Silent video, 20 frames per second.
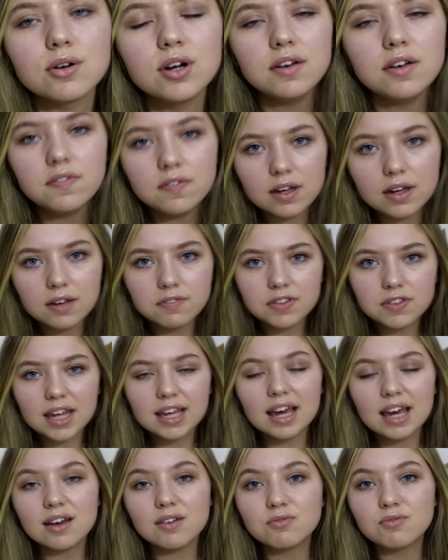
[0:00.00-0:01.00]
or if they
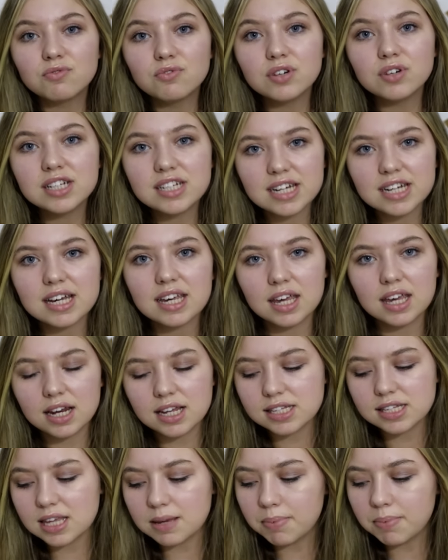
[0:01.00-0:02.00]
get
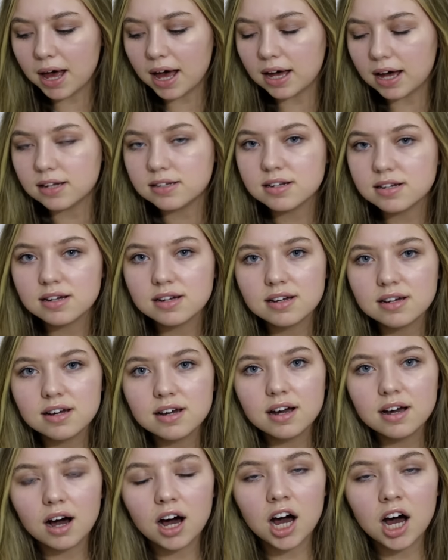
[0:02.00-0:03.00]
ridiculously bad,
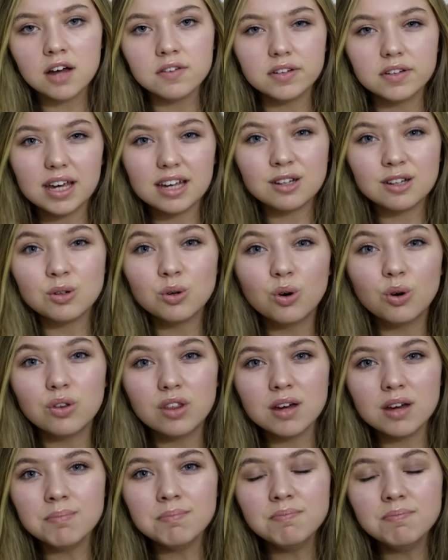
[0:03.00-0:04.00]
either ignore
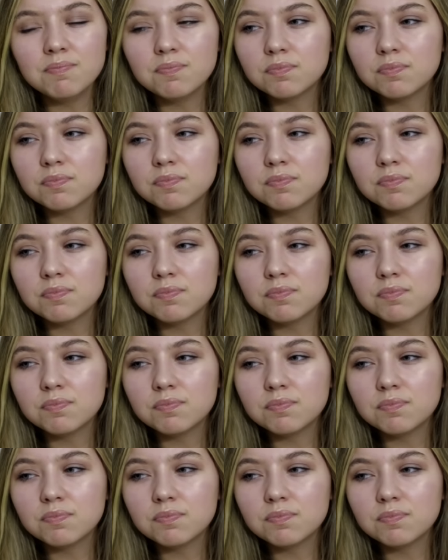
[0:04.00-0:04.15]
them,